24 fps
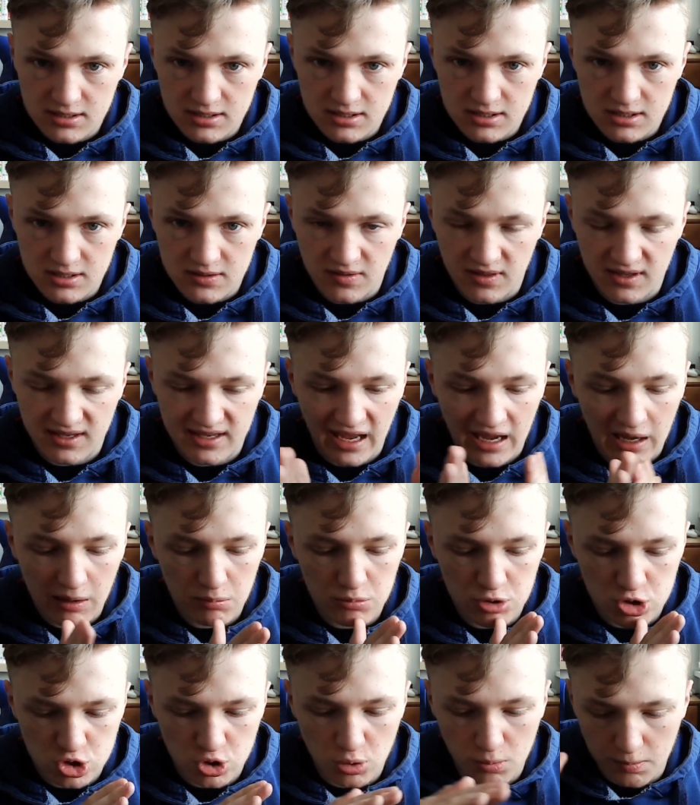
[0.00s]
The game
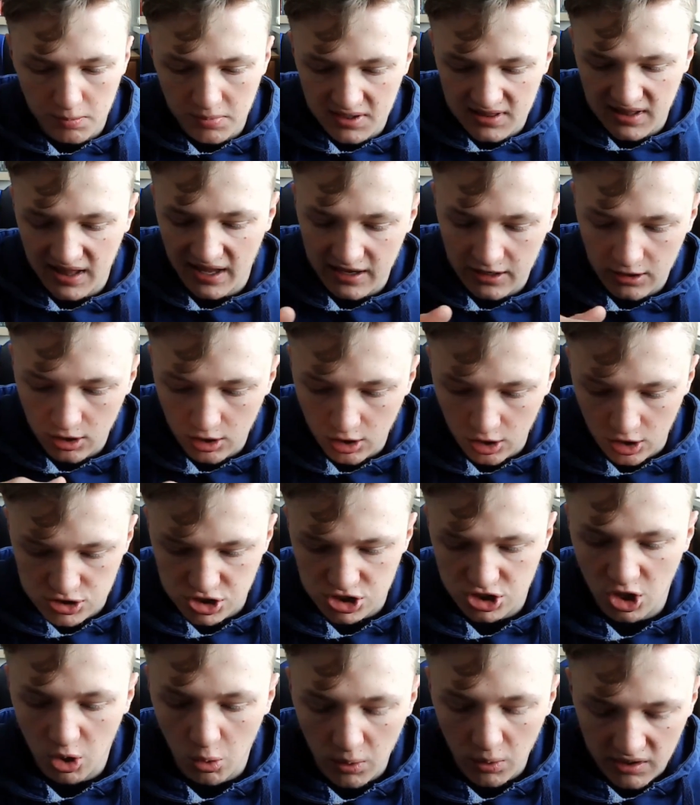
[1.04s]
shouldn't be like, oh, so
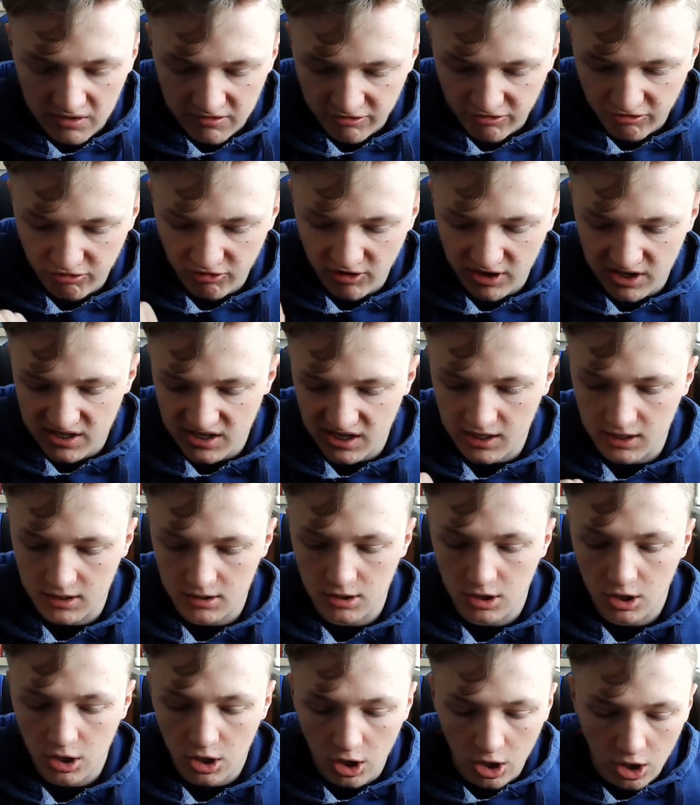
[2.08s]
you're winning 3-0.
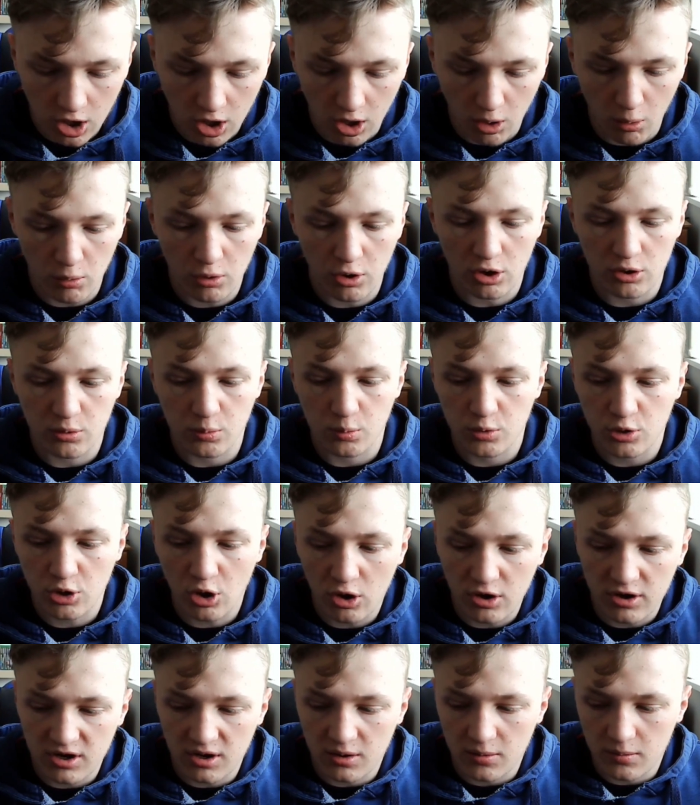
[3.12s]
Oh, we are
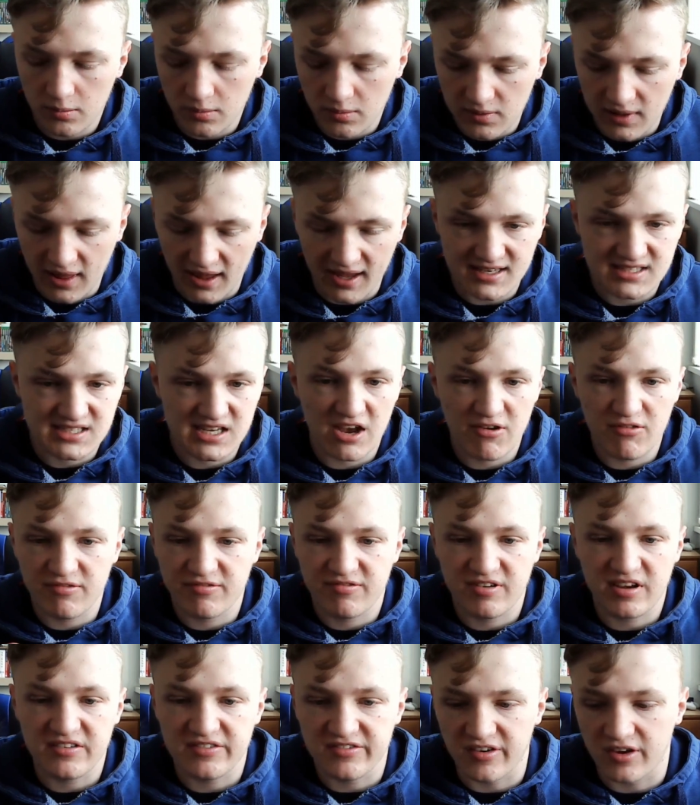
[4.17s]
gonna, like, say in
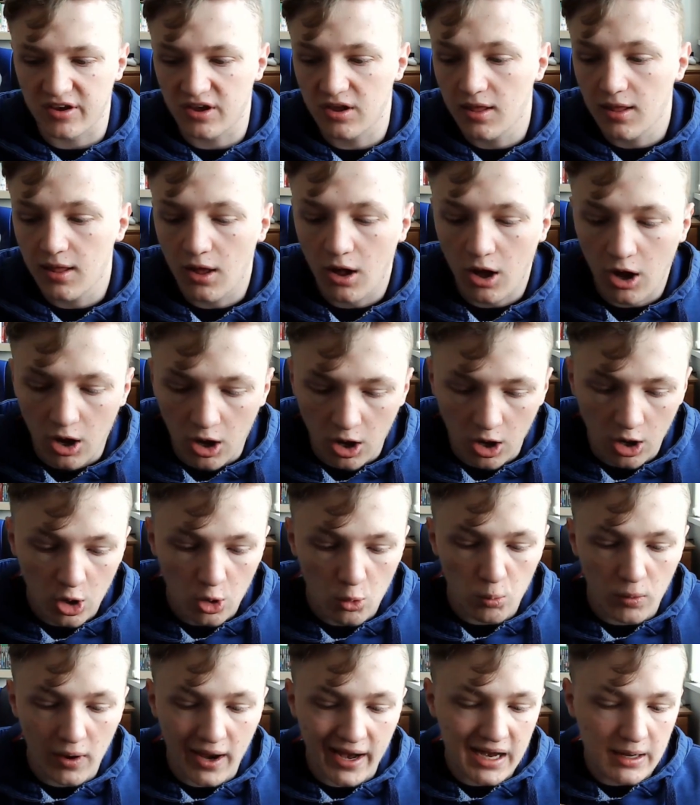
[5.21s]
FIFA, oh,
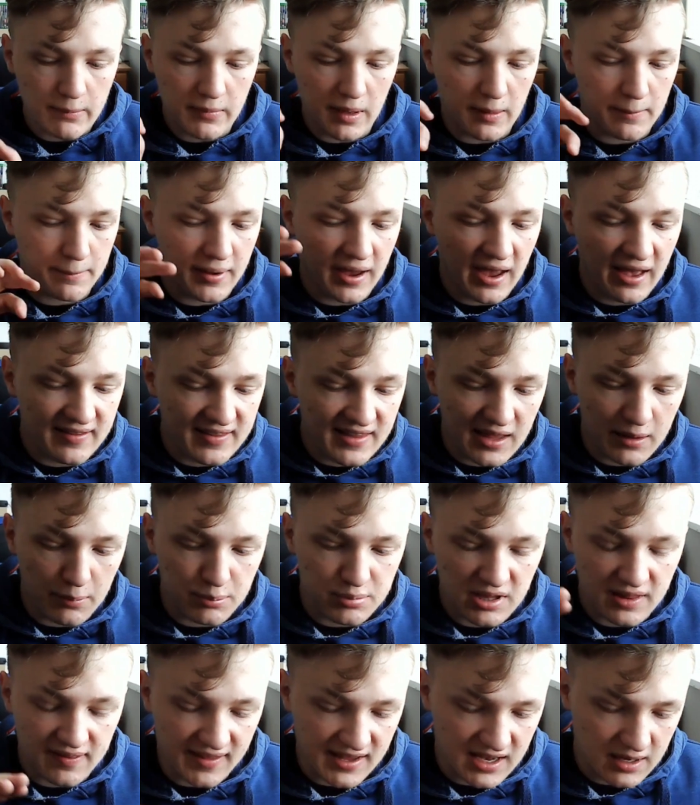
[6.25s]
we're gonna make Pele play
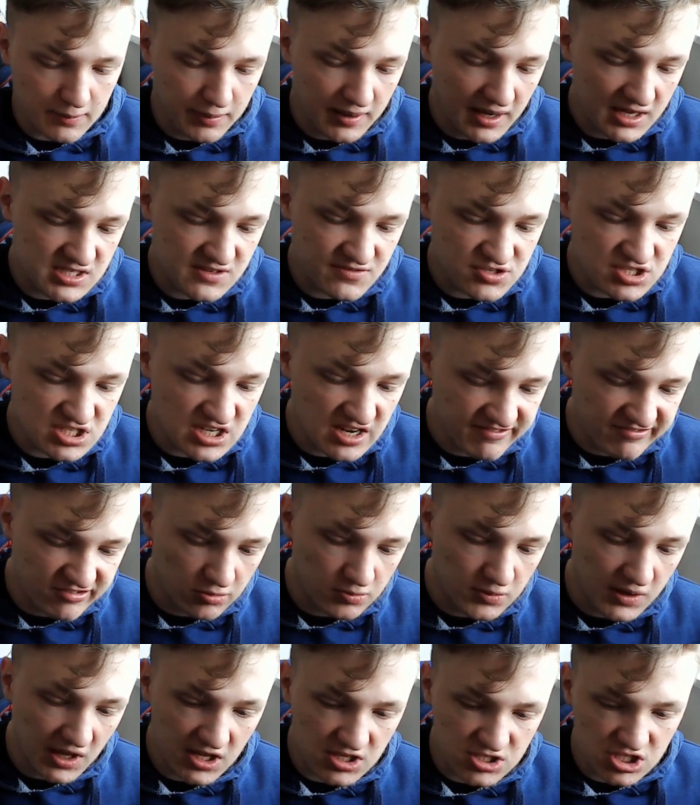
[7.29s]
like a piece of shit from
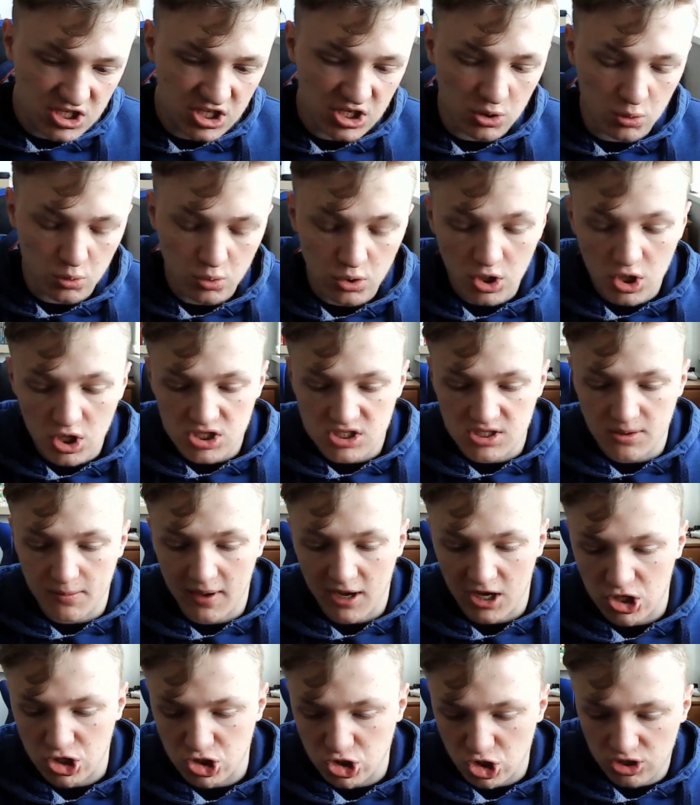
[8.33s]
League 2 to make
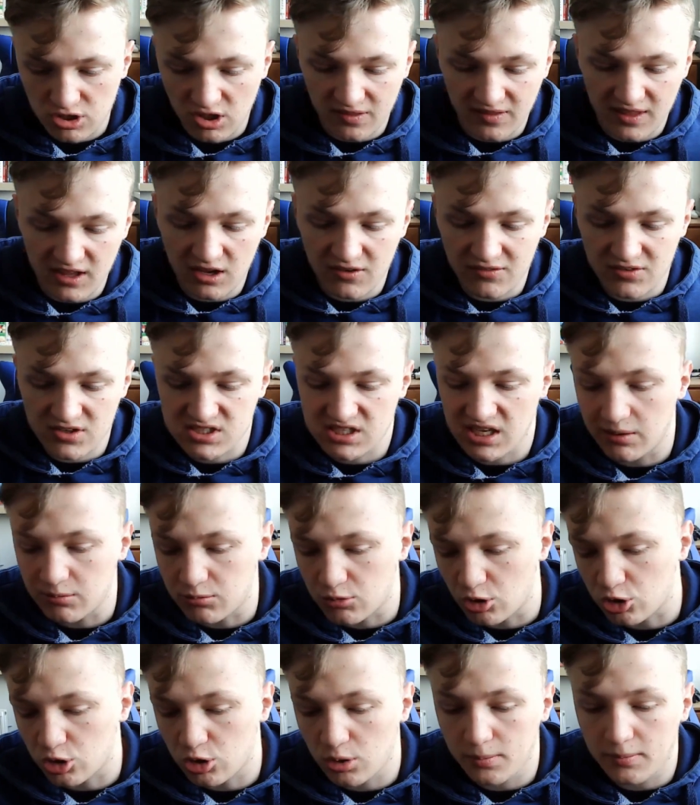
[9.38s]
sure that the other team could
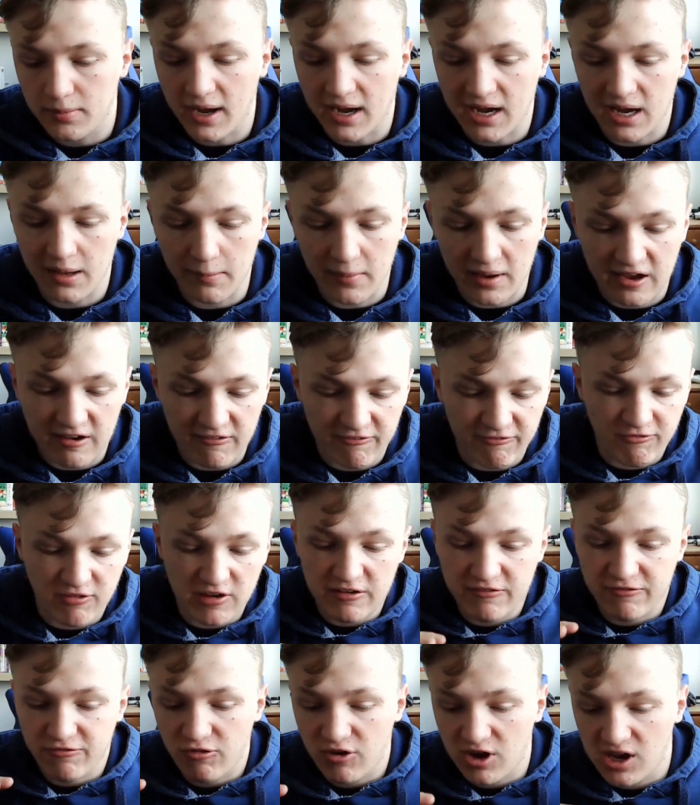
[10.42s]
come back and make it
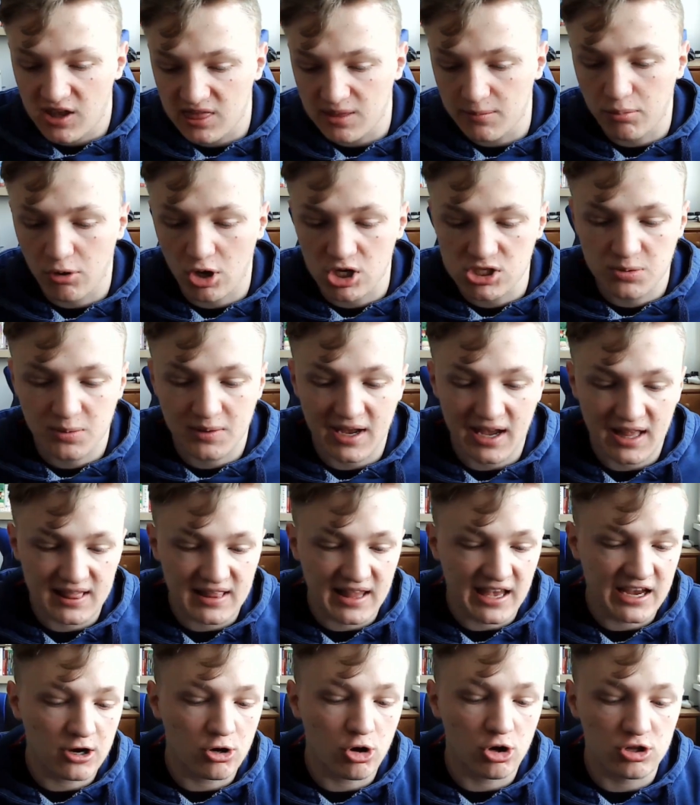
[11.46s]
3-3 and they possibly get a late
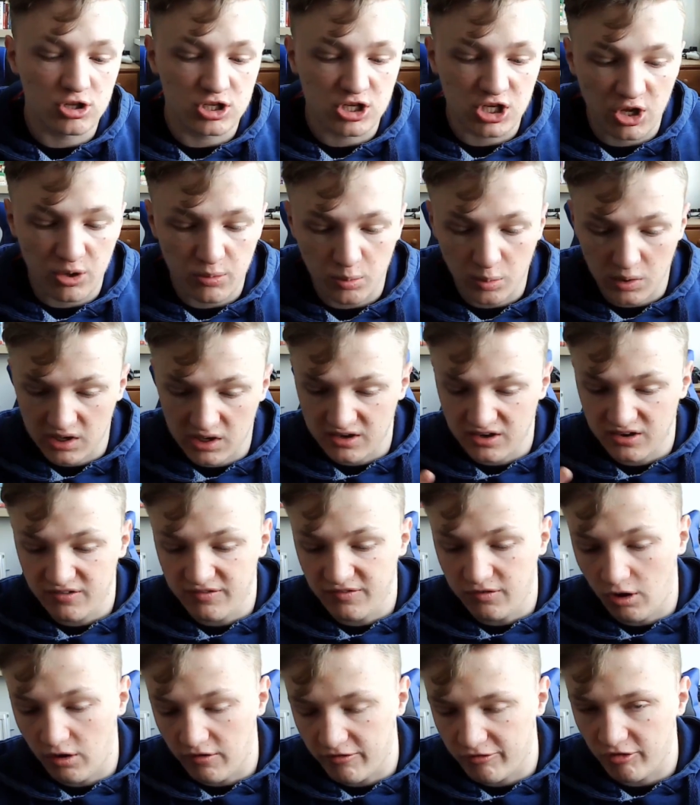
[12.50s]
goal and you win you
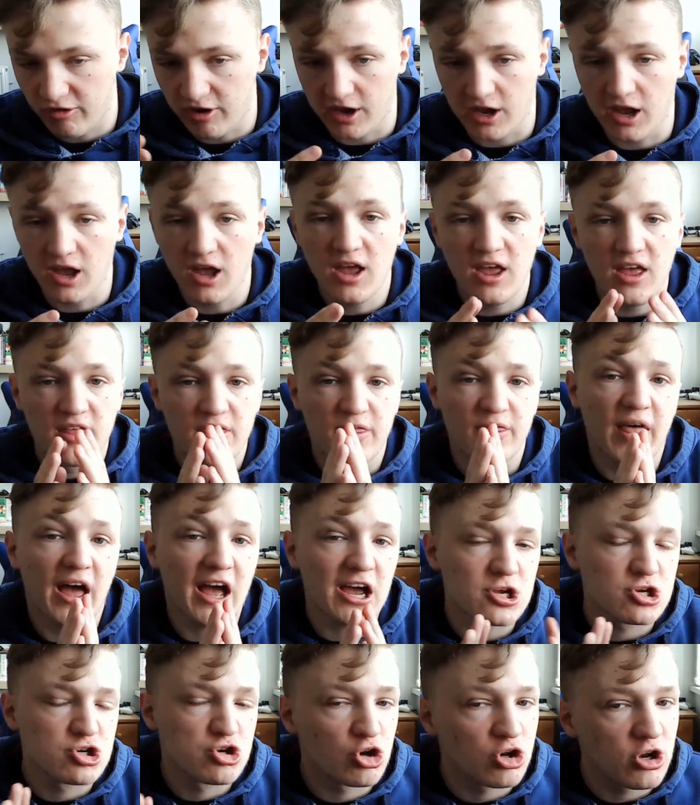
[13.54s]
4-3. That
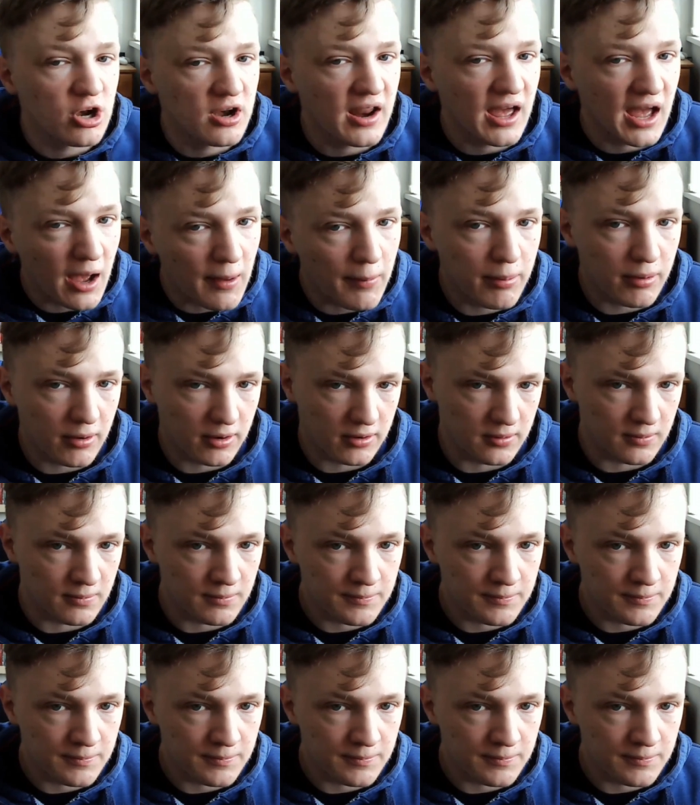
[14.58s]
shouldn't happen.